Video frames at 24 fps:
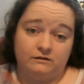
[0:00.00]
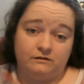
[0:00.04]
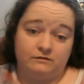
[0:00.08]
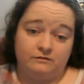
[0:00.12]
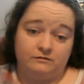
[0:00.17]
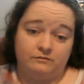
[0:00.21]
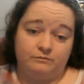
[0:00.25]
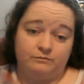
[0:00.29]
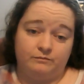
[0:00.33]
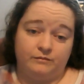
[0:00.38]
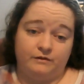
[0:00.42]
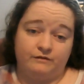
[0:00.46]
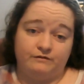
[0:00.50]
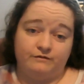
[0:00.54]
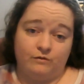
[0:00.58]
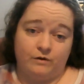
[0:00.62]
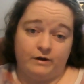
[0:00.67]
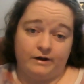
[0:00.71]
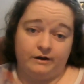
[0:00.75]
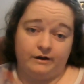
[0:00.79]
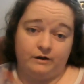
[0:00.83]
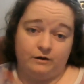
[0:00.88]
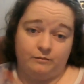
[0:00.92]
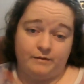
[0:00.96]
before
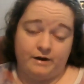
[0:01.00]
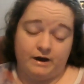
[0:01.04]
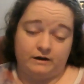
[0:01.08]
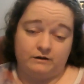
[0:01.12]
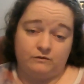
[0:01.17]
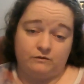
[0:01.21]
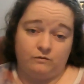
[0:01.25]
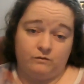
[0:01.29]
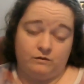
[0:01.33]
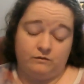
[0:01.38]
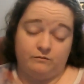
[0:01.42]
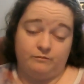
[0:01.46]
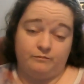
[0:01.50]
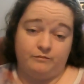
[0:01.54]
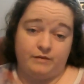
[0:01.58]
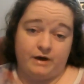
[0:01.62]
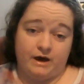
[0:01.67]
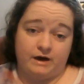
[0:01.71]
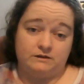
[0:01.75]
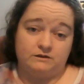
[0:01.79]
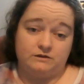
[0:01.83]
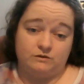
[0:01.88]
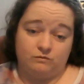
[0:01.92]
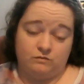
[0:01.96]
I go
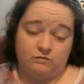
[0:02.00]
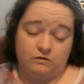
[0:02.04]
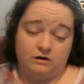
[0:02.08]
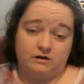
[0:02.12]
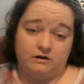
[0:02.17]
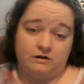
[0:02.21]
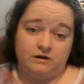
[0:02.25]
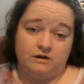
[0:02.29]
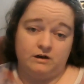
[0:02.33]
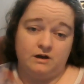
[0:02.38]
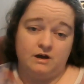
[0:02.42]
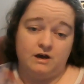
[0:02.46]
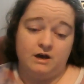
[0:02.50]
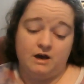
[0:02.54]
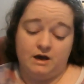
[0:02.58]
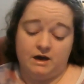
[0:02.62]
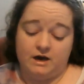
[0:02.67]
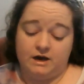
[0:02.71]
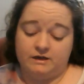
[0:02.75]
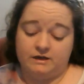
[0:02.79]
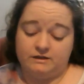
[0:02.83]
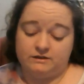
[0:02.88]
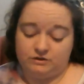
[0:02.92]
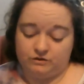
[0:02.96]
back to work
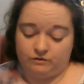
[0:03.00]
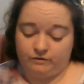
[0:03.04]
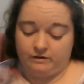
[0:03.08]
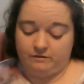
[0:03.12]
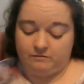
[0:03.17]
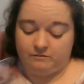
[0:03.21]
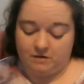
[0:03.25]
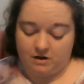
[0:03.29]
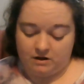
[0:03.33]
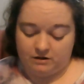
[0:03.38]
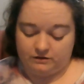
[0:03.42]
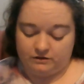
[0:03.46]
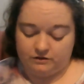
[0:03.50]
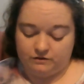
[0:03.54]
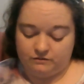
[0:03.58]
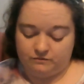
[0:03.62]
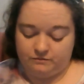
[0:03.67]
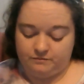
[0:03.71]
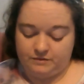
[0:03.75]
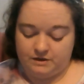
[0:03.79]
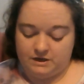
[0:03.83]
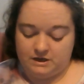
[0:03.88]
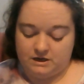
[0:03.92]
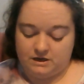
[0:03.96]
at Scream Hollow,
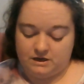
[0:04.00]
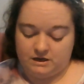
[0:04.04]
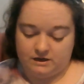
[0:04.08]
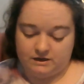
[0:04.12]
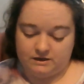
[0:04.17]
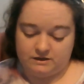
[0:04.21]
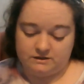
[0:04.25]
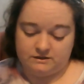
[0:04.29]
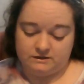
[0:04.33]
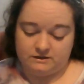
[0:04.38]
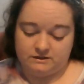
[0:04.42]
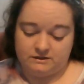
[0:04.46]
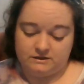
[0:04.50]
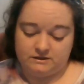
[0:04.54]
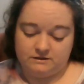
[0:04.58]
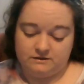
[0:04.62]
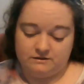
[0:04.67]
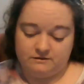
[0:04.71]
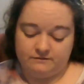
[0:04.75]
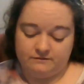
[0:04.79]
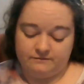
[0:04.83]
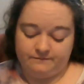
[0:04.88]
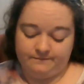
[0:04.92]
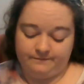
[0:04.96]
because
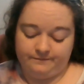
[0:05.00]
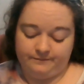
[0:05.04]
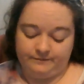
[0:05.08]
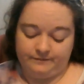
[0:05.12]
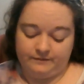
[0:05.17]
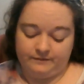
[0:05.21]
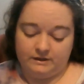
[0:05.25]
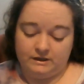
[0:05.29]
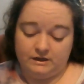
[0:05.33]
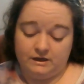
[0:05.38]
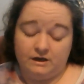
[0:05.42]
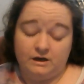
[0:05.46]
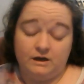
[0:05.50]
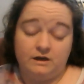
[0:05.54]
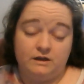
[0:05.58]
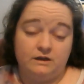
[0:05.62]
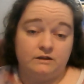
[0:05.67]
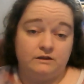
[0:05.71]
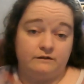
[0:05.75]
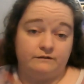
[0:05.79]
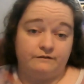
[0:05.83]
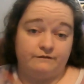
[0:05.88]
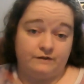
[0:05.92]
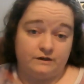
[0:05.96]

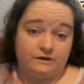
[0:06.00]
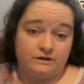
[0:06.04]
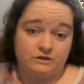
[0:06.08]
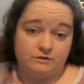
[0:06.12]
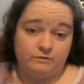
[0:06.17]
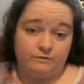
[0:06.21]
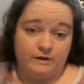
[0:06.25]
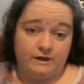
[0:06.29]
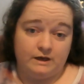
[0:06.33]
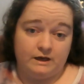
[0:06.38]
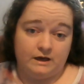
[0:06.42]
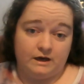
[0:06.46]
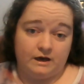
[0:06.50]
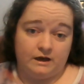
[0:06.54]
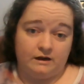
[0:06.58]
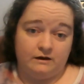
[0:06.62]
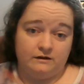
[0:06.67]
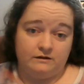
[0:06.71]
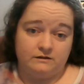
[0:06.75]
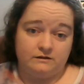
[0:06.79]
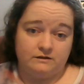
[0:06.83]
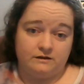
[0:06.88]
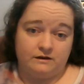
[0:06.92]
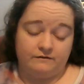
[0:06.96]
the first
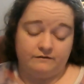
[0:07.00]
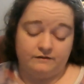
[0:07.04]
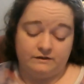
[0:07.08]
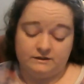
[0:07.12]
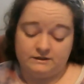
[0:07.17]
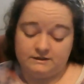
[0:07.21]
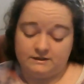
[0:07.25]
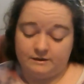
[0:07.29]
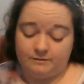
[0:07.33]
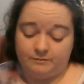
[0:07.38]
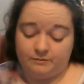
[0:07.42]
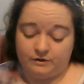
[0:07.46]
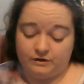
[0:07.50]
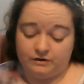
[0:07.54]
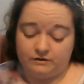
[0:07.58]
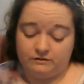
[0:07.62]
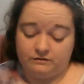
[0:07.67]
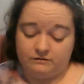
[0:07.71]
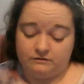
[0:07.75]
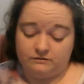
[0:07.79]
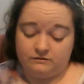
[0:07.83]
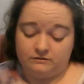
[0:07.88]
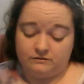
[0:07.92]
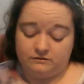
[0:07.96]
weekend of December,
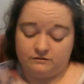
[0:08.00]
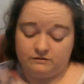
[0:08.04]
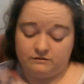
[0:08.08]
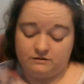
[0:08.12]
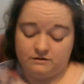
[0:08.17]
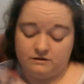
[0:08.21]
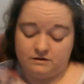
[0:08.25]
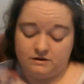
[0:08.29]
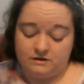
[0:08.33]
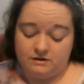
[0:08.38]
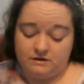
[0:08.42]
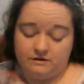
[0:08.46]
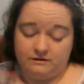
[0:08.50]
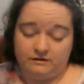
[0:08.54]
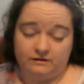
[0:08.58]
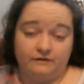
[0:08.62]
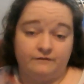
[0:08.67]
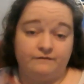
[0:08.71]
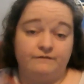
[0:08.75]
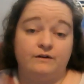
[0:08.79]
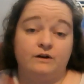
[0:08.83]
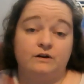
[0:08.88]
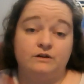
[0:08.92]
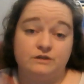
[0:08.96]
the
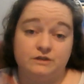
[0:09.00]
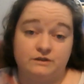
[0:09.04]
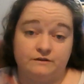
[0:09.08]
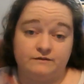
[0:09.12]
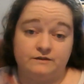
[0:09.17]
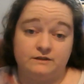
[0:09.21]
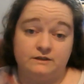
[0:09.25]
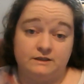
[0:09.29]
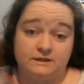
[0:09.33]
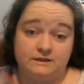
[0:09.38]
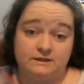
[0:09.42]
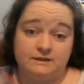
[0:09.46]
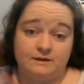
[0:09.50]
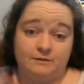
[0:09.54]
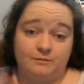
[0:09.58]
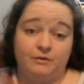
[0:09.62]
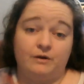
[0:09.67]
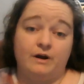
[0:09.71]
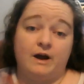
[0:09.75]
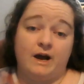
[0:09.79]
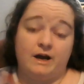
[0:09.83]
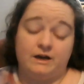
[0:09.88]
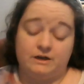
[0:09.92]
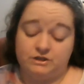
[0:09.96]
1st of December
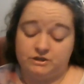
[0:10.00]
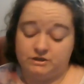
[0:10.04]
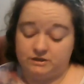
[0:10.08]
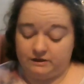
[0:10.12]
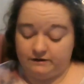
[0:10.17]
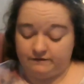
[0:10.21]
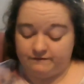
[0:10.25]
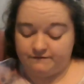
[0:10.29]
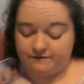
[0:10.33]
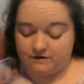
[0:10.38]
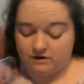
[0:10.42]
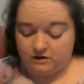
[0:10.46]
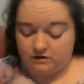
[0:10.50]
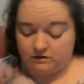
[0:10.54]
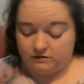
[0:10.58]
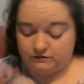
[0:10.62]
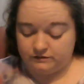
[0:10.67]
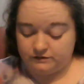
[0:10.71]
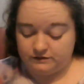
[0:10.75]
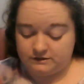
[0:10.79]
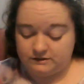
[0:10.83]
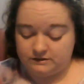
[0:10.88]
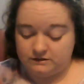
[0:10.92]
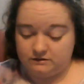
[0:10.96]
actually
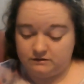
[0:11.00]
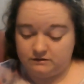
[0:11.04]
falls